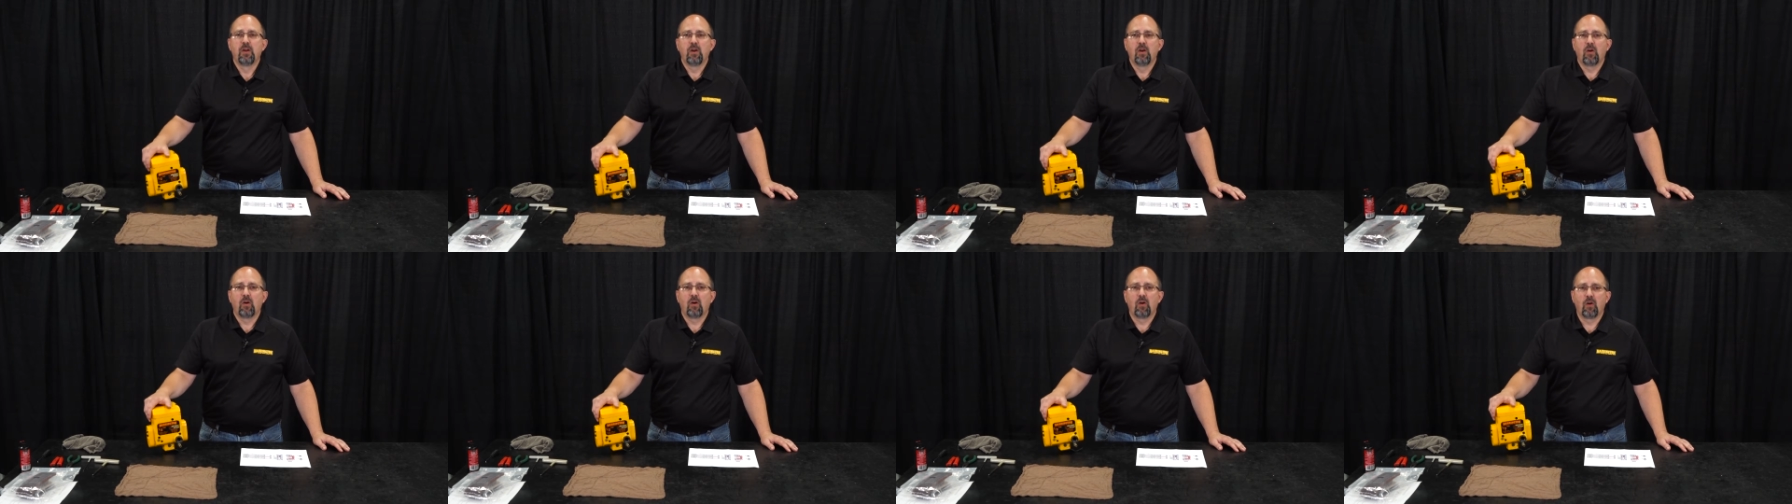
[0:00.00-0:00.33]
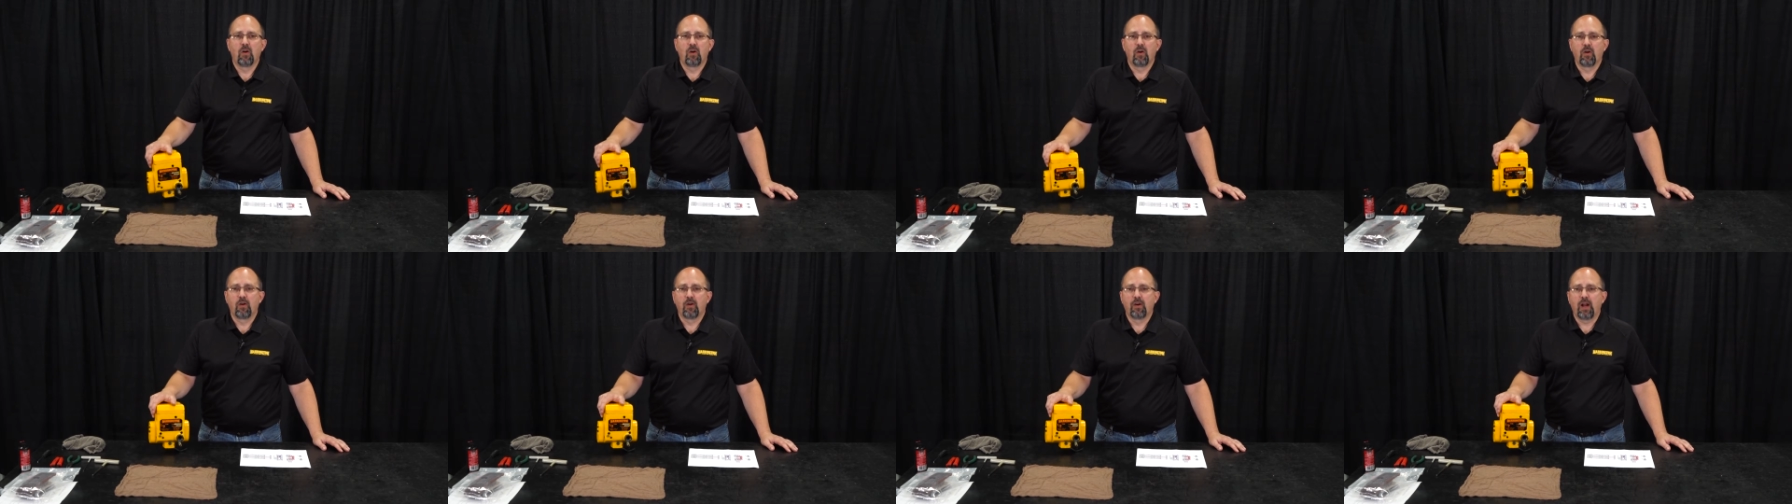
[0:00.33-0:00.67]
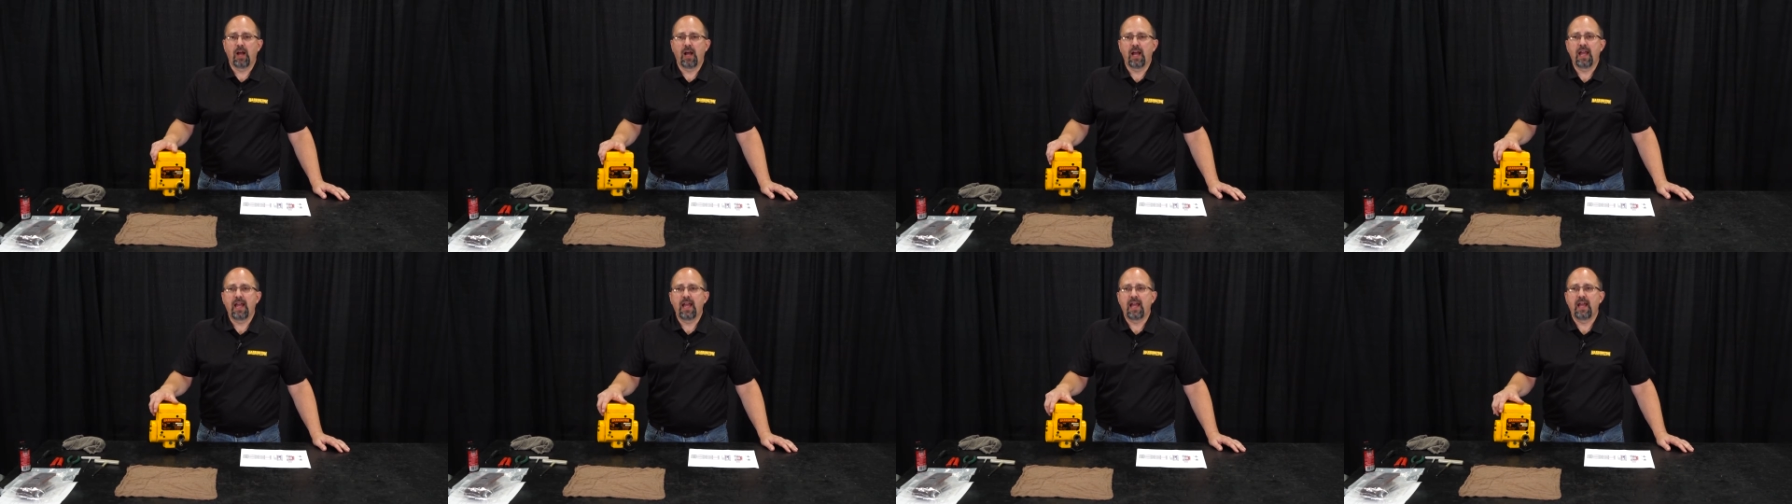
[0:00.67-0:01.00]
are,
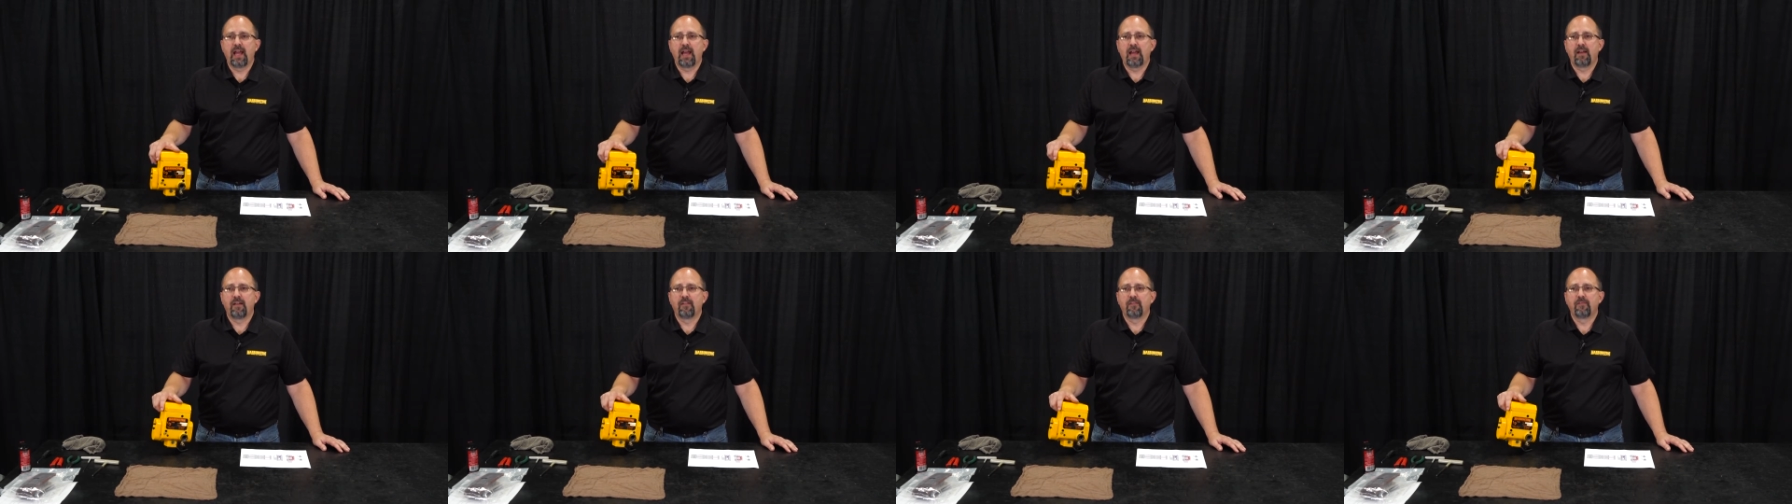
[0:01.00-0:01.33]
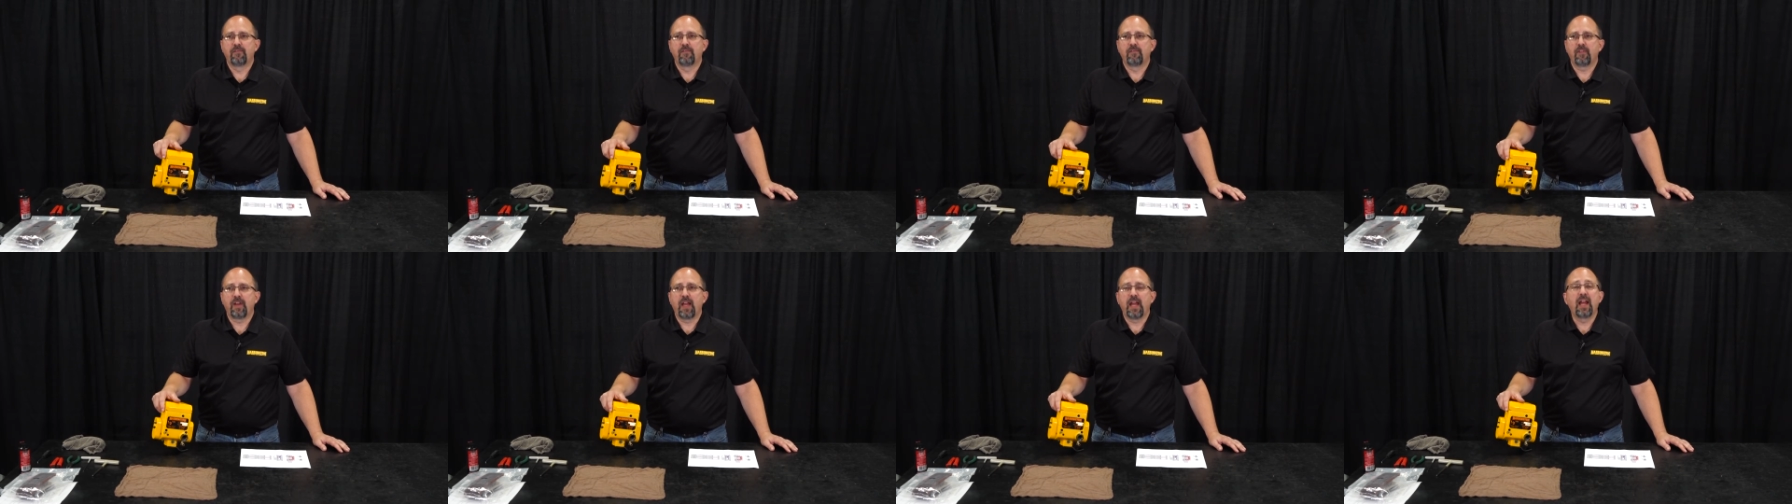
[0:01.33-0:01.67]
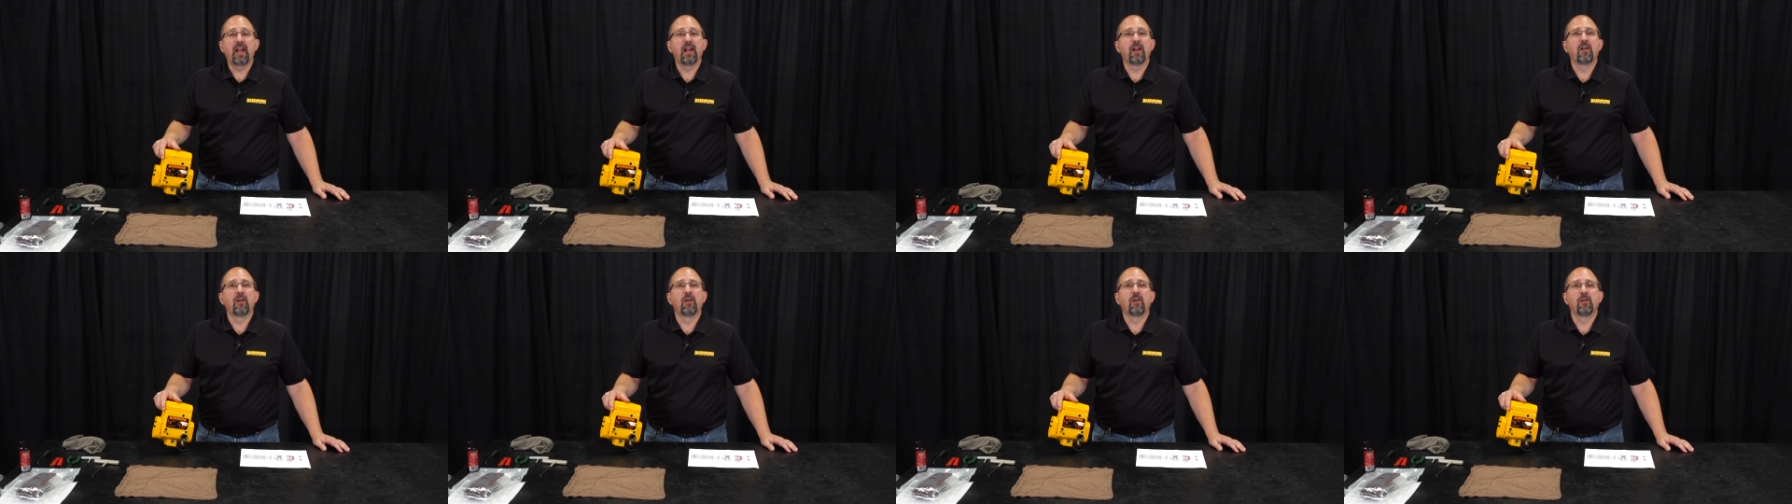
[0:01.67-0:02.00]
I have
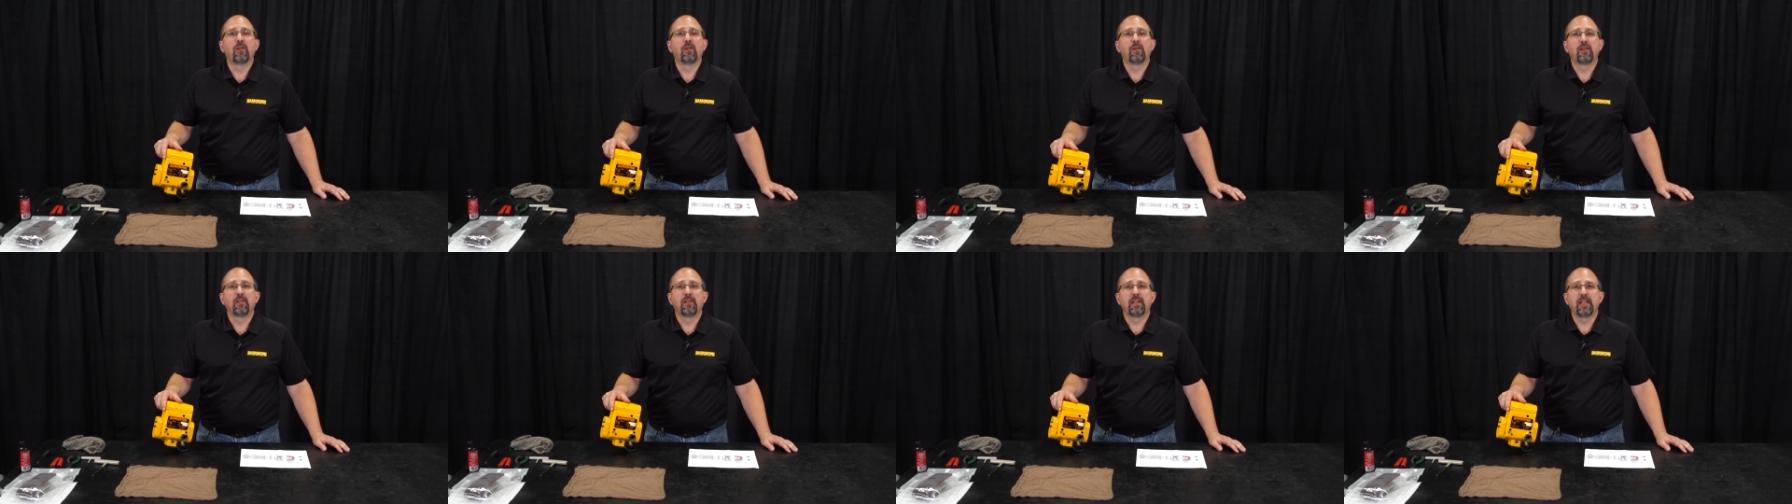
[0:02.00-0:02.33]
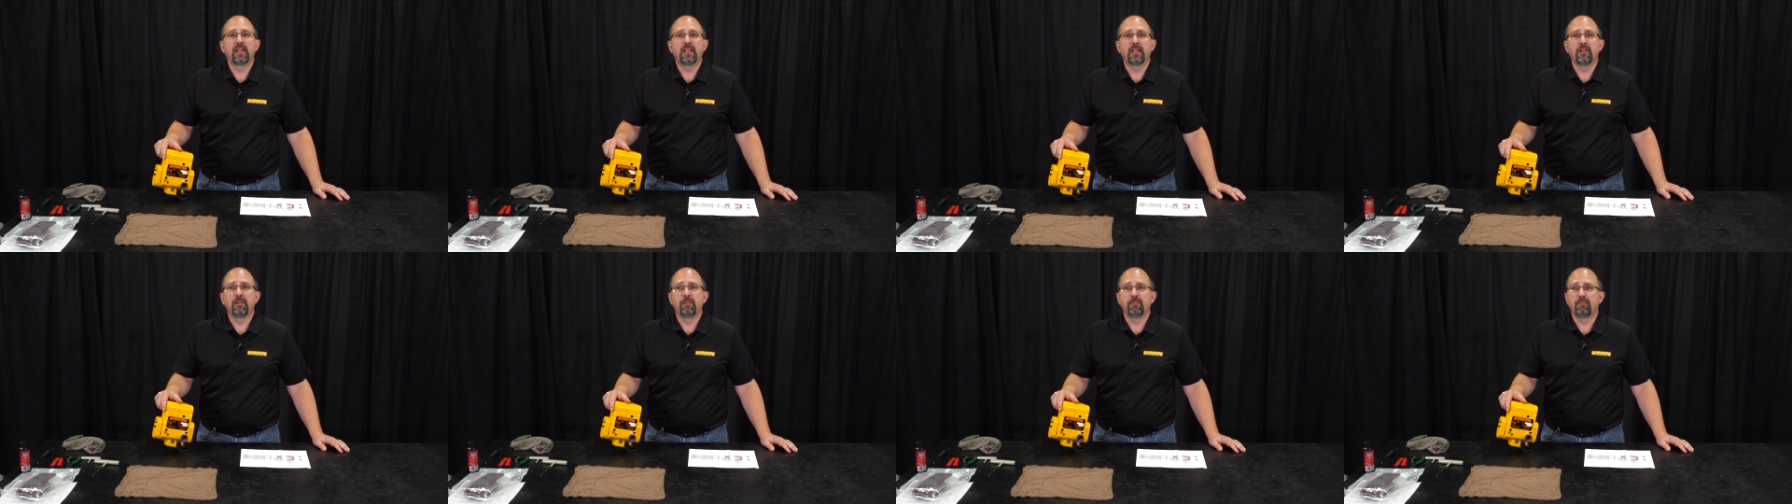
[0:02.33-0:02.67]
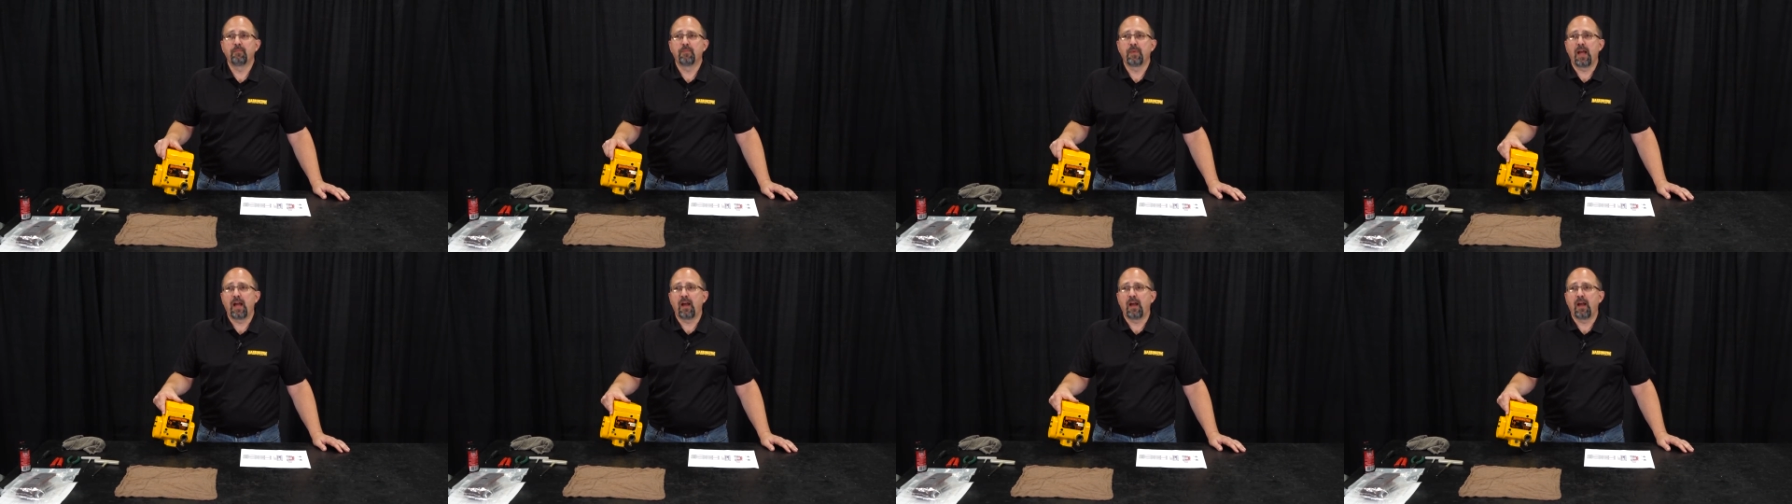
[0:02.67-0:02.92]
air leaking